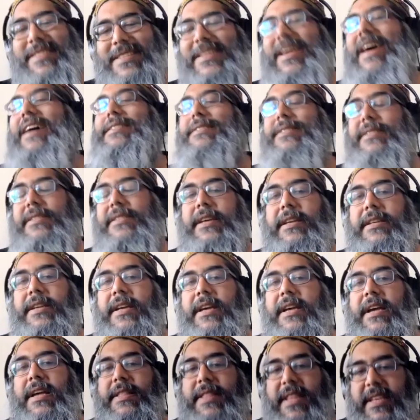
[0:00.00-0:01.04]
tested
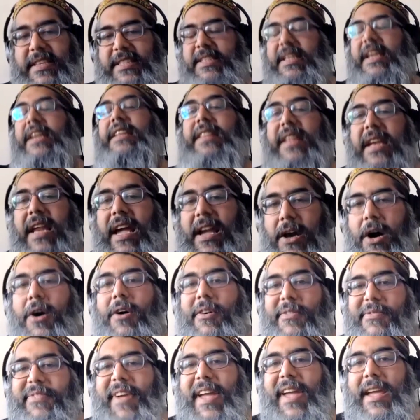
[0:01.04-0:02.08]
this thing that I call
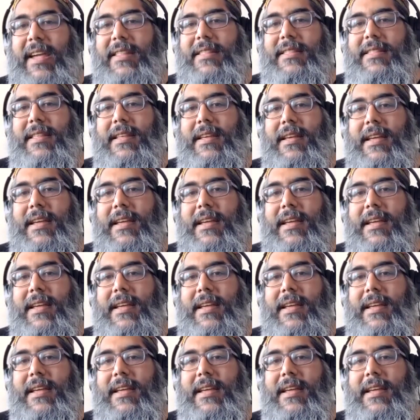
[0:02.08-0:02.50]
faith?